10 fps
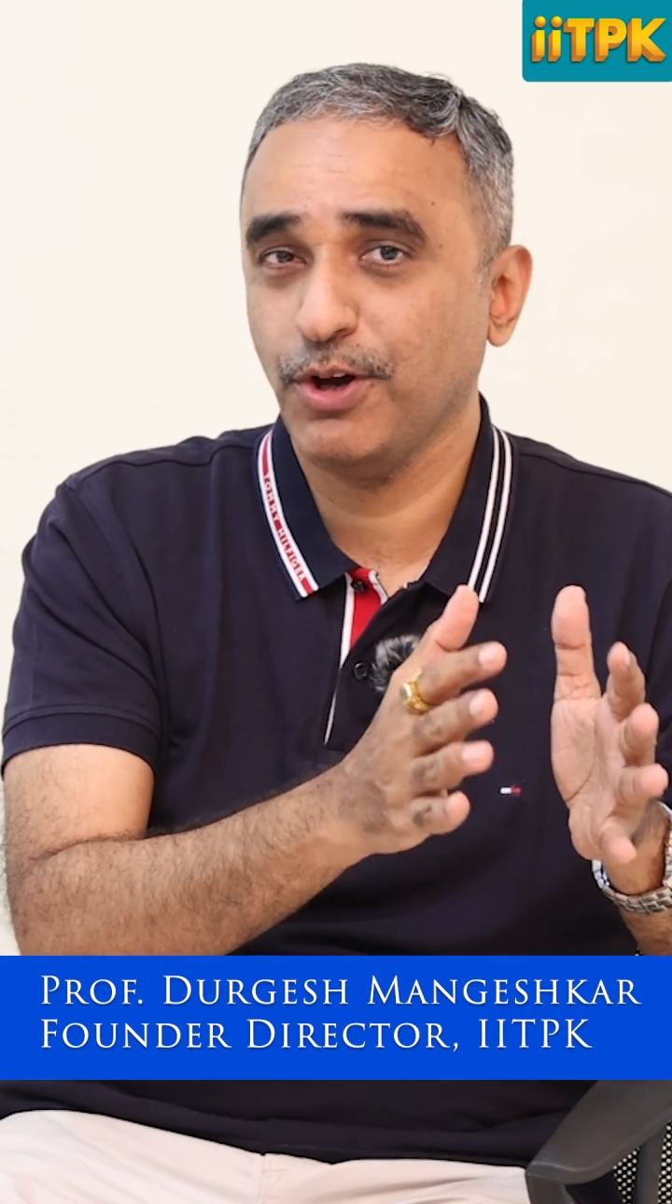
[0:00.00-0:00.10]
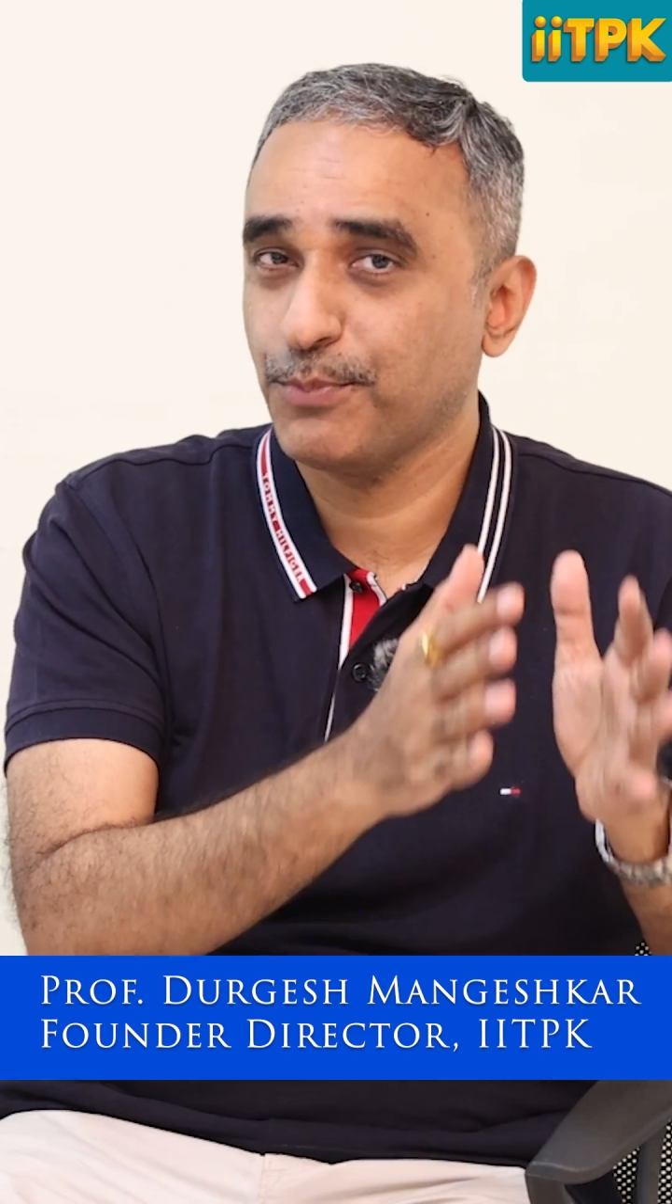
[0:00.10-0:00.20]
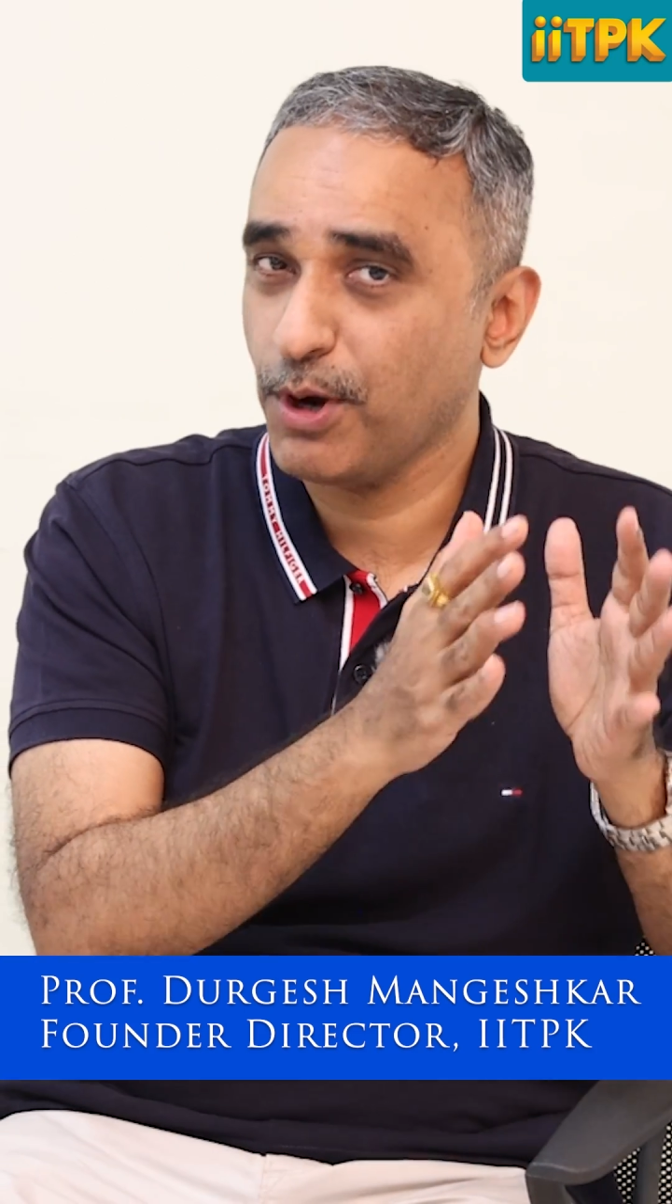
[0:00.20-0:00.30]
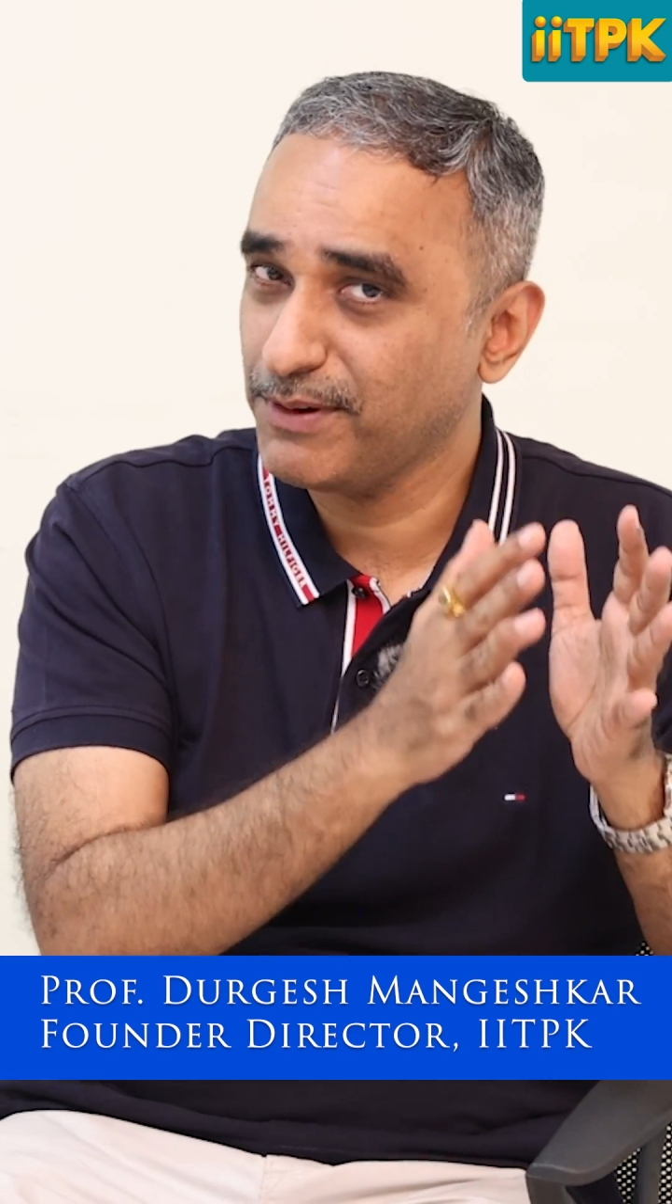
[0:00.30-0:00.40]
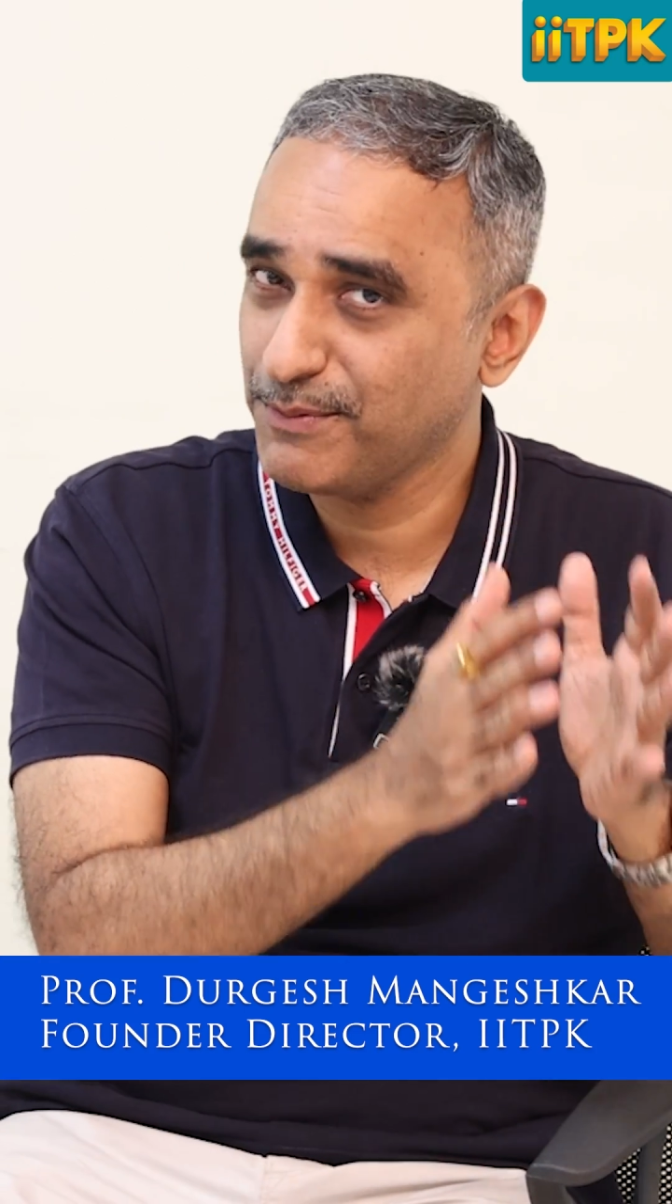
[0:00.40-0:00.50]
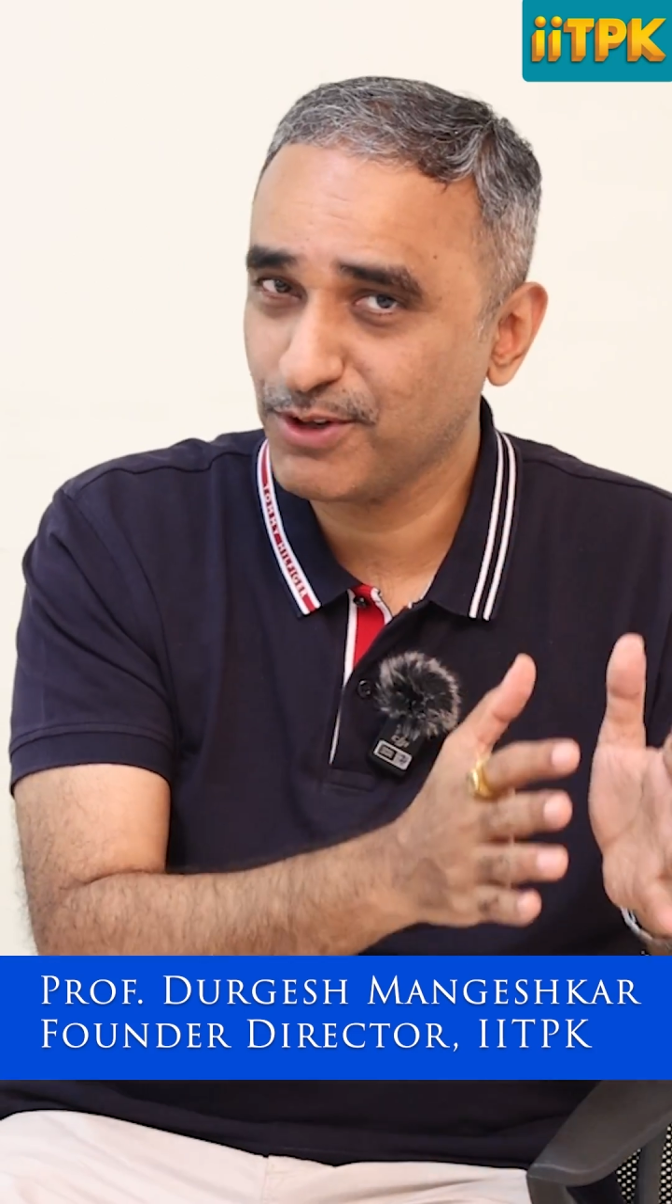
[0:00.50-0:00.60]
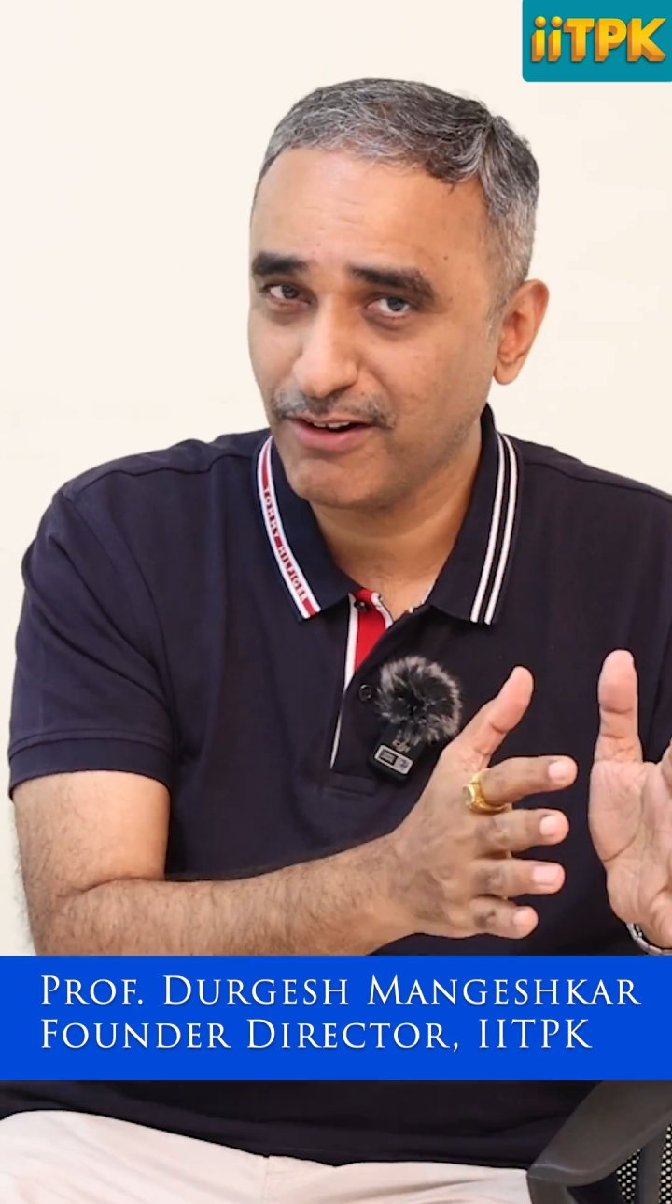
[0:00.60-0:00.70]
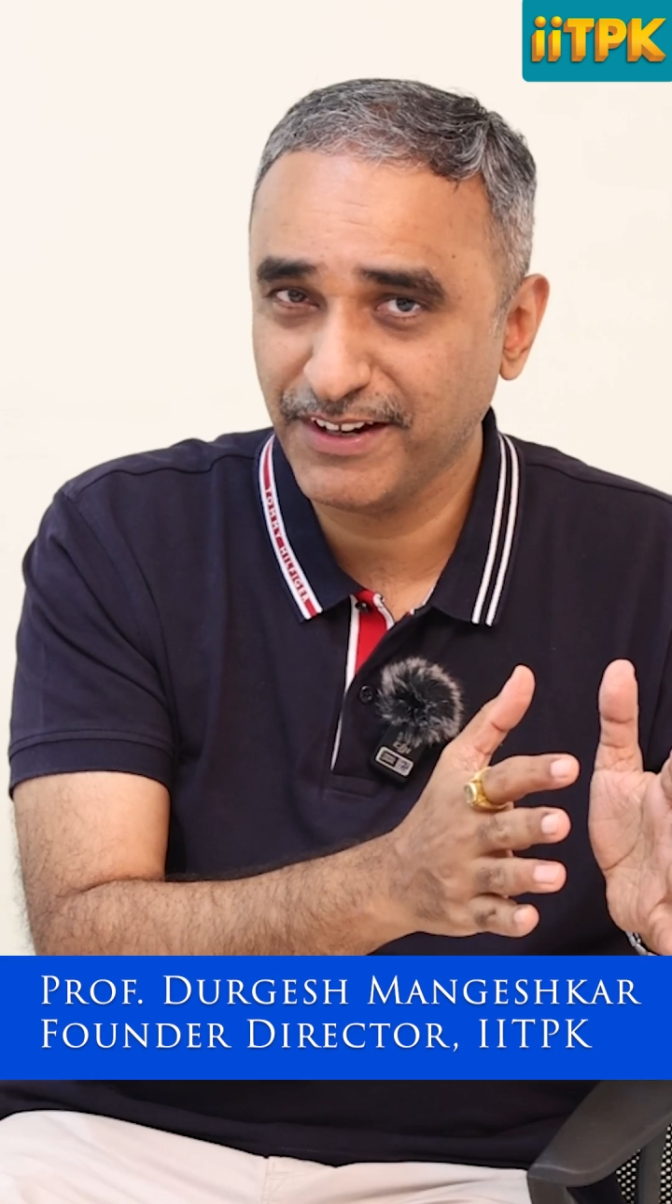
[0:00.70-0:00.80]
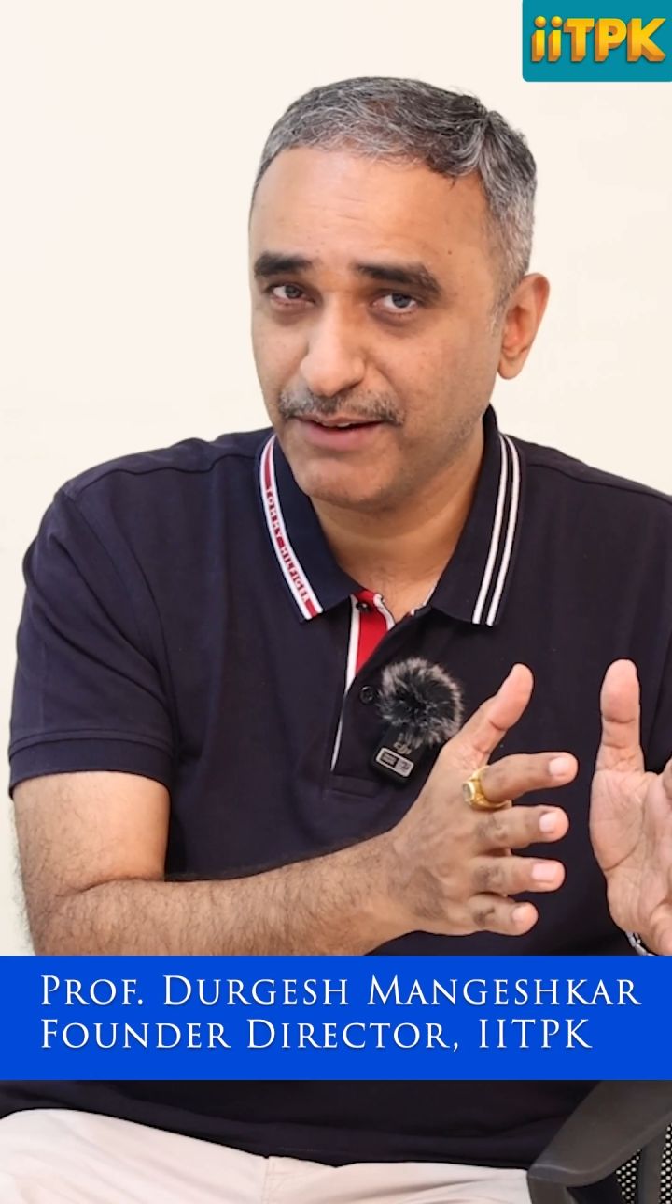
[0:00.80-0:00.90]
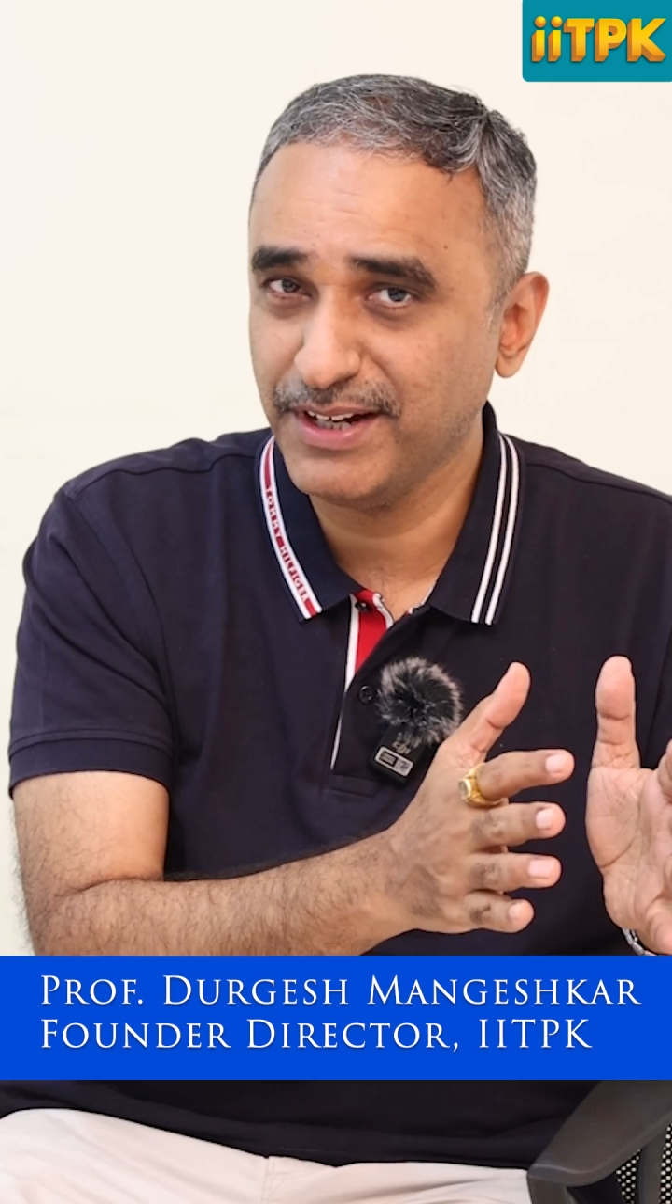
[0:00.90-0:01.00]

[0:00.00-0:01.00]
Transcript: your problem solving